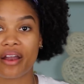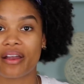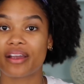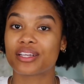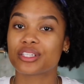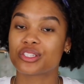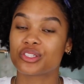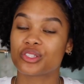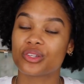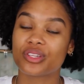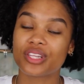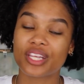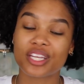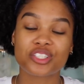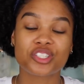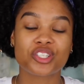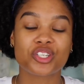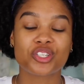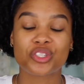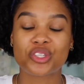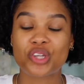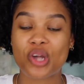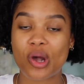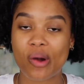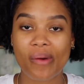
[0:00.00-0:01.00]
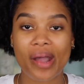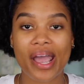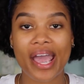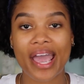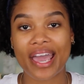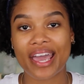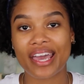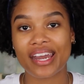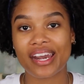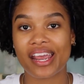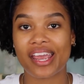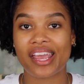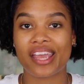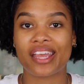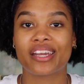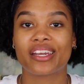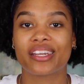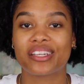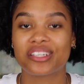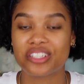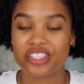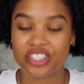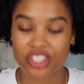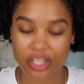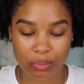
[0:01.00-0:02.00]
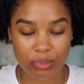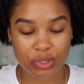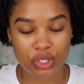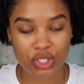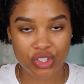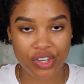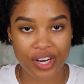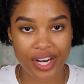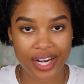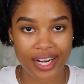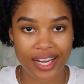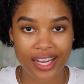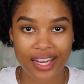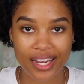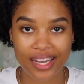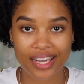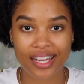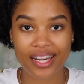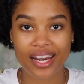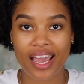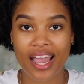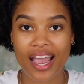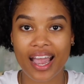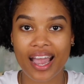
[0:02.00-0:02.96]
Alright, so let's just go ahead and jump straight in.